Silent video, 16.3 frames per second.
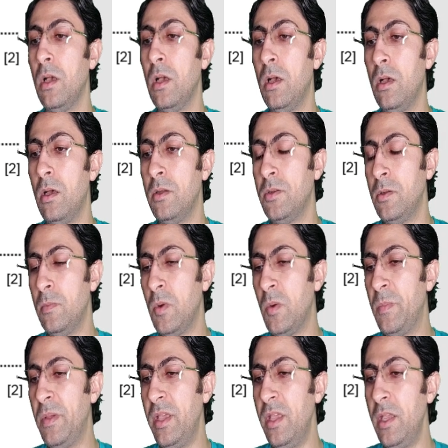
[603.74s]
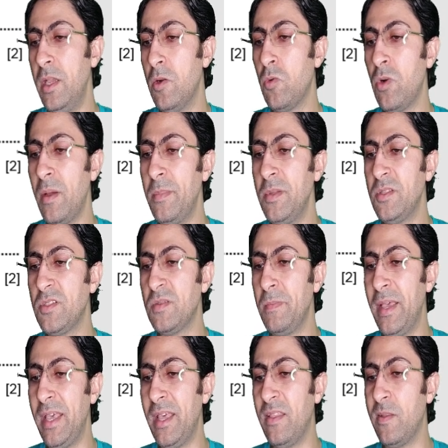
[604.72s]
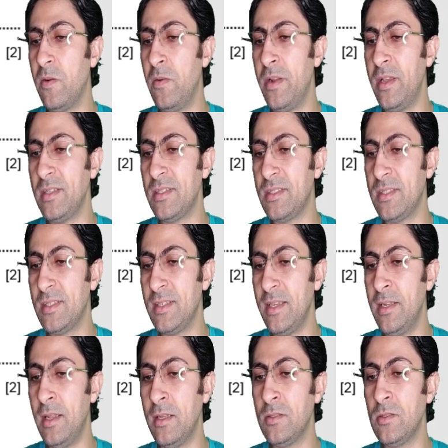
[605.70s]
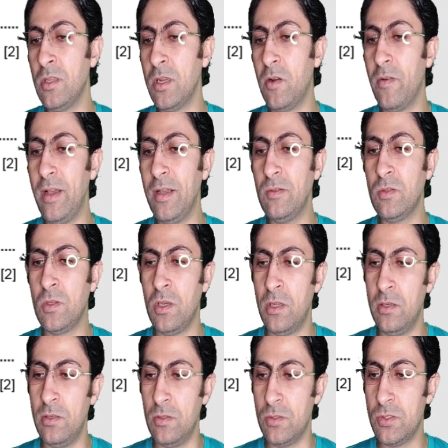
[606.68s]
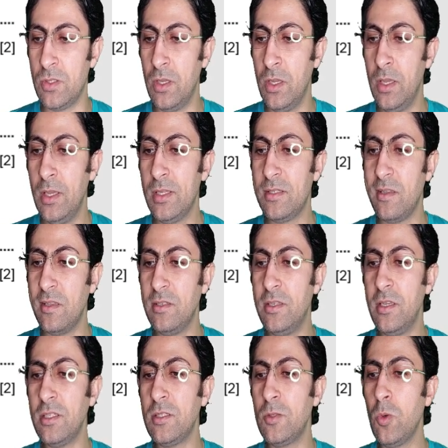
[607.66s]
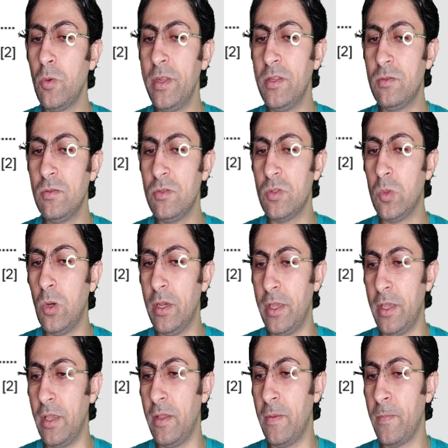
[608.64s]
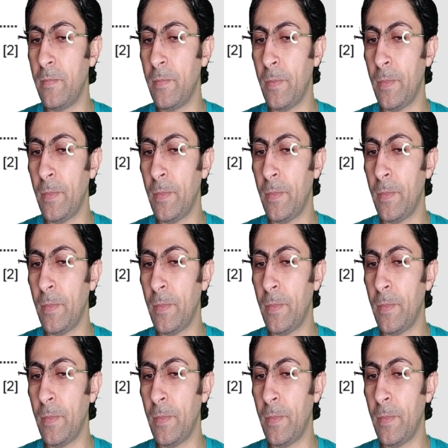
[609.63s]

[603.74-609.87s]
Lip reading: Number B, rabbits make their nests in underground tunnels. Suggest 2 reasons why.